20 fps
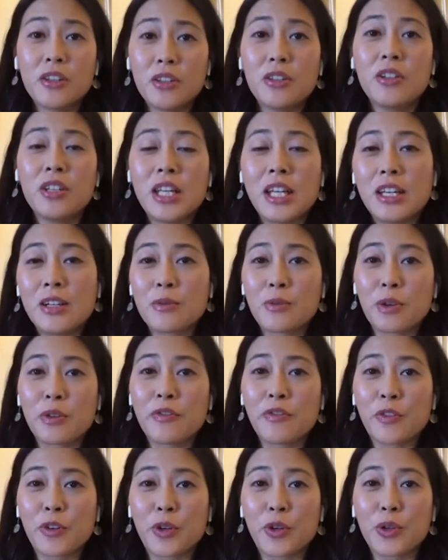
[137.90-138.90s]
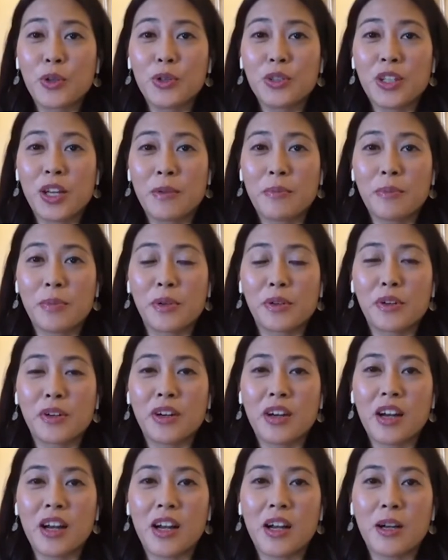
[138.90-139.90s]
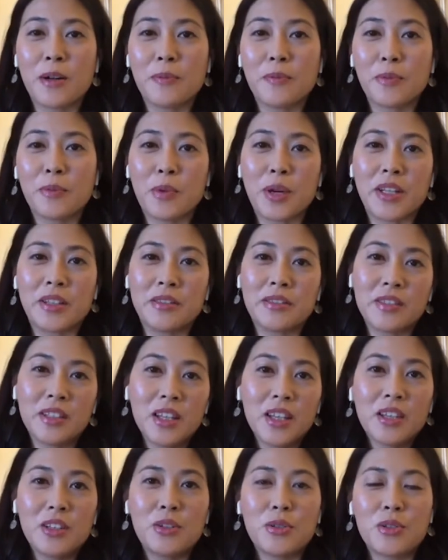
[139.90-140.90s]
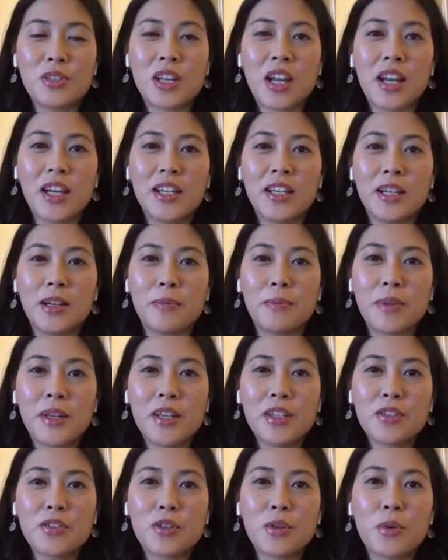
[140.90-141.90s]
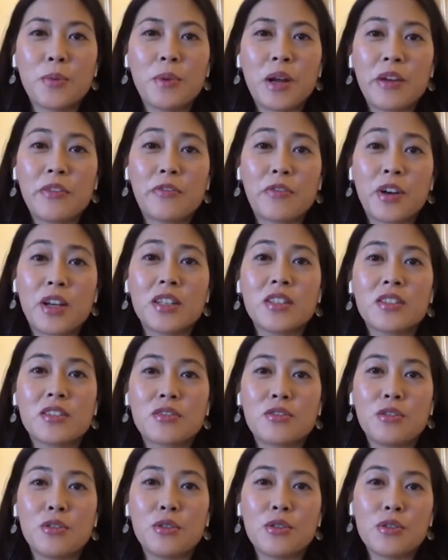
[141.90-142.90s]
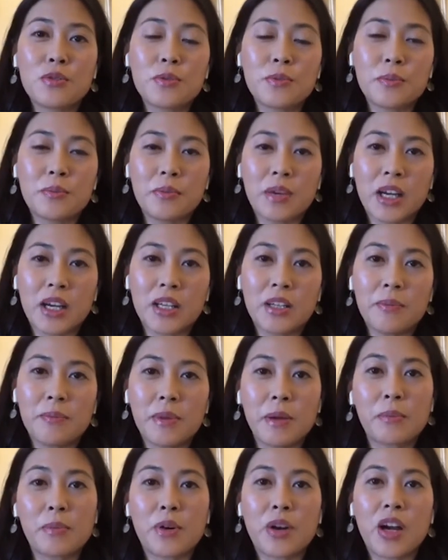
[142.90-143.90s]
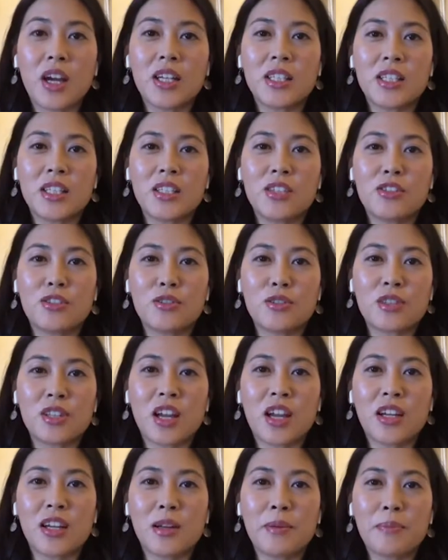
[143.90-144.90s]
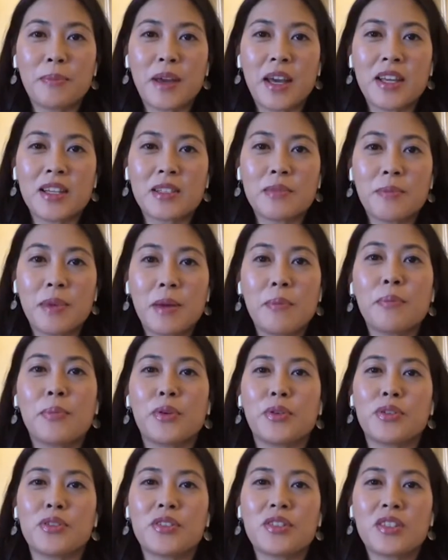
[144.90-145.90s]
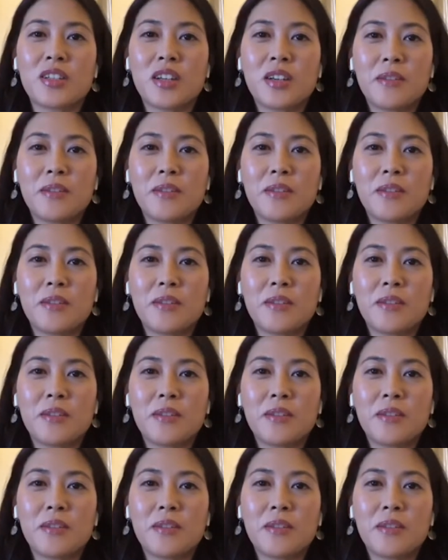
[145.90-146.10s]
you need a referral number when you sign up, so my friends use my member ID to sign up as members.